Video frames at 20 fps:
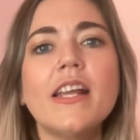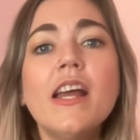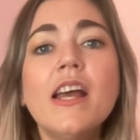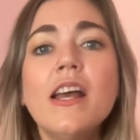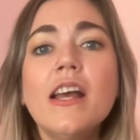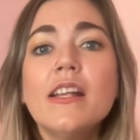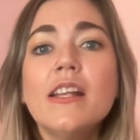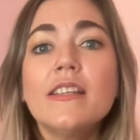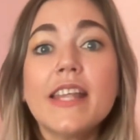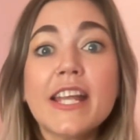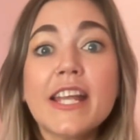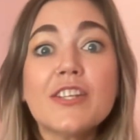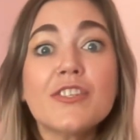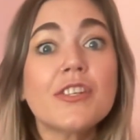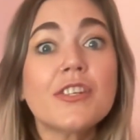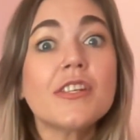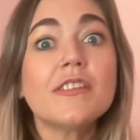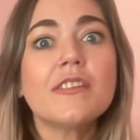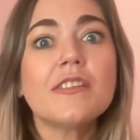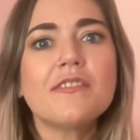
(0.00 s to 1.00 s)
nation
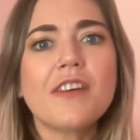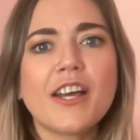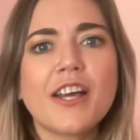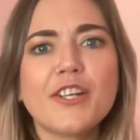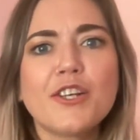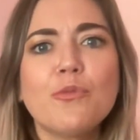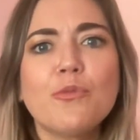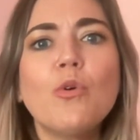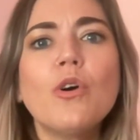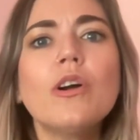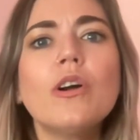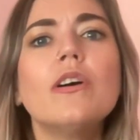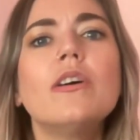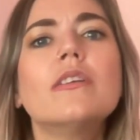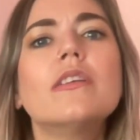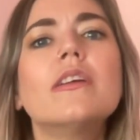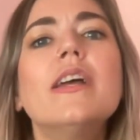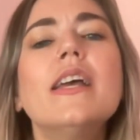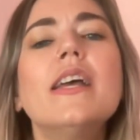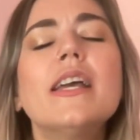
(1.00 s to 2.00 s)
and divided
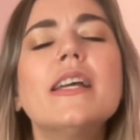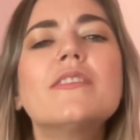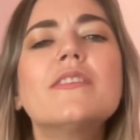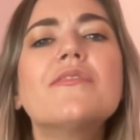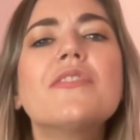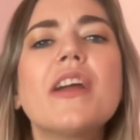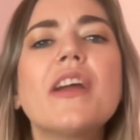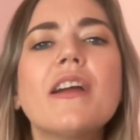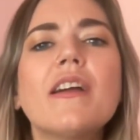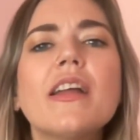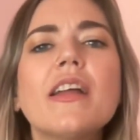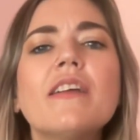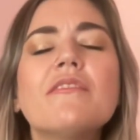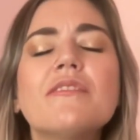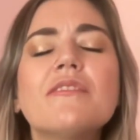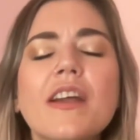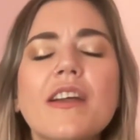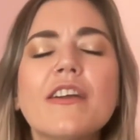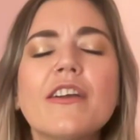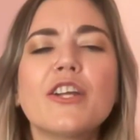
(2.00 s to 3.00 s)
world, it's very,
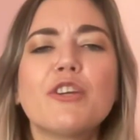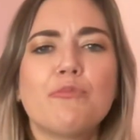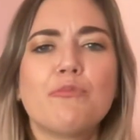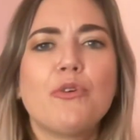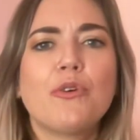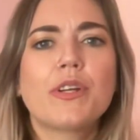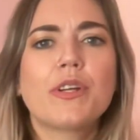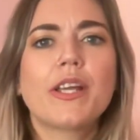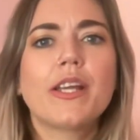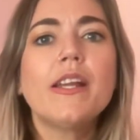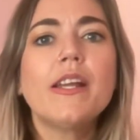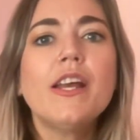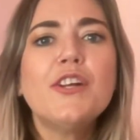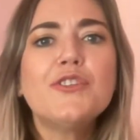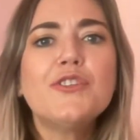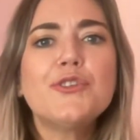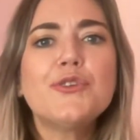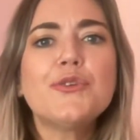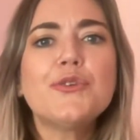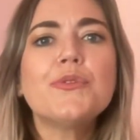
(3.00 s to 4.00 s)
very important
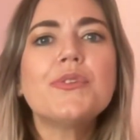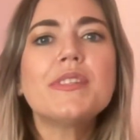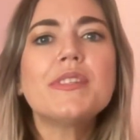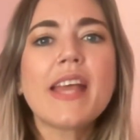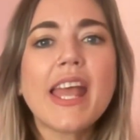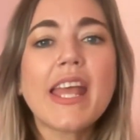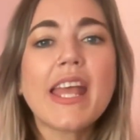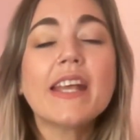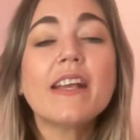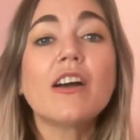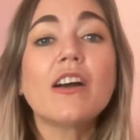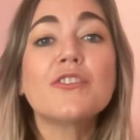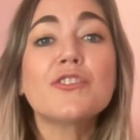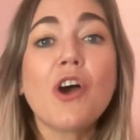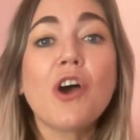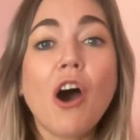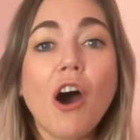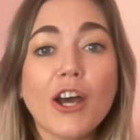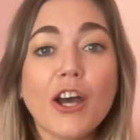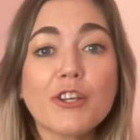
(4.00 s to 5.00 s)
to take
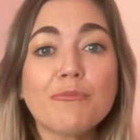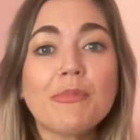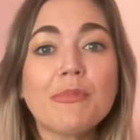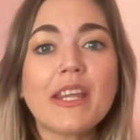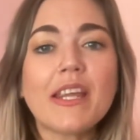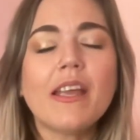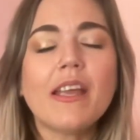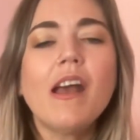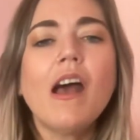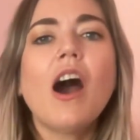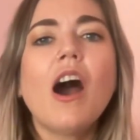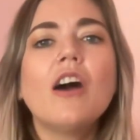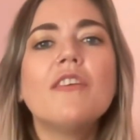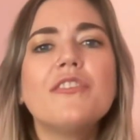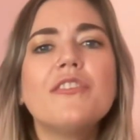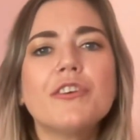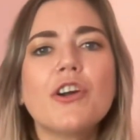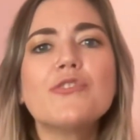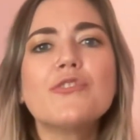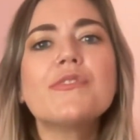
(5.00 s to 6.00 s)
autonomy of
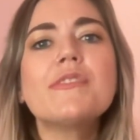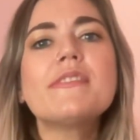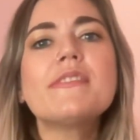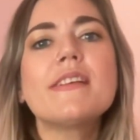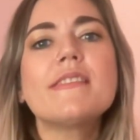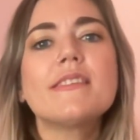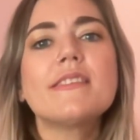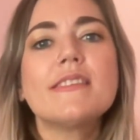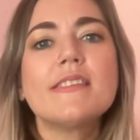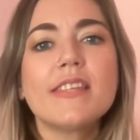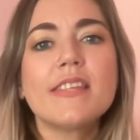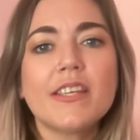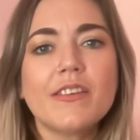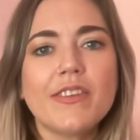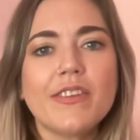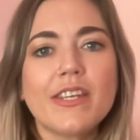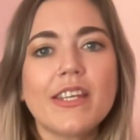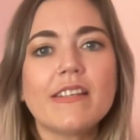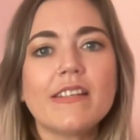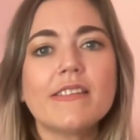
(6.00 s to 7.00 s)
your own
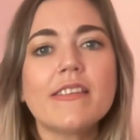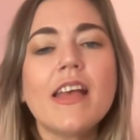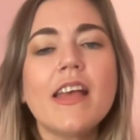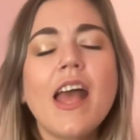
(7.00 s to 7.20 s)
sensitivities